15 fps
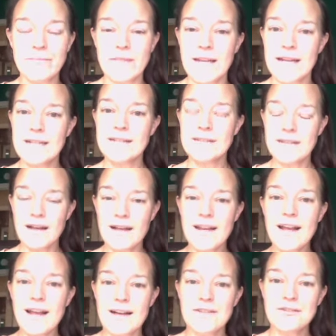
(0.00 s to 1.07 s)
It's not a
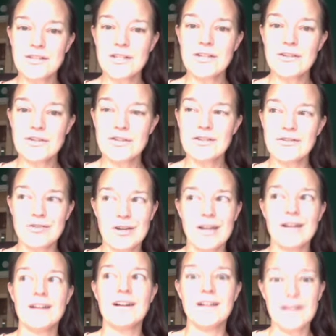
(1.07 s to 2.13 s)
house that you could just try to
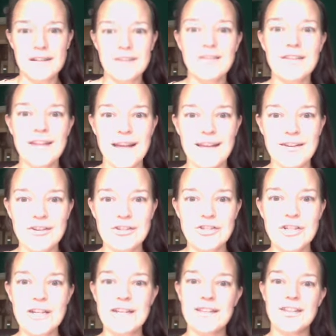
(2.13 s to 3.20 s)
clear the
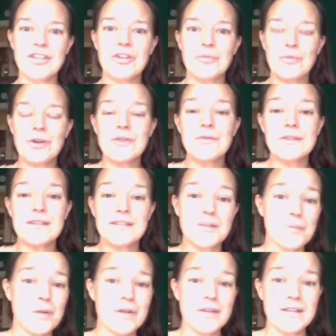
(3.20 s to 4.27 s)
energy that you can work with a
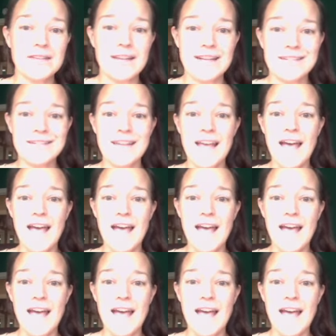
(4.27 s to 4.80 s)
spirit that's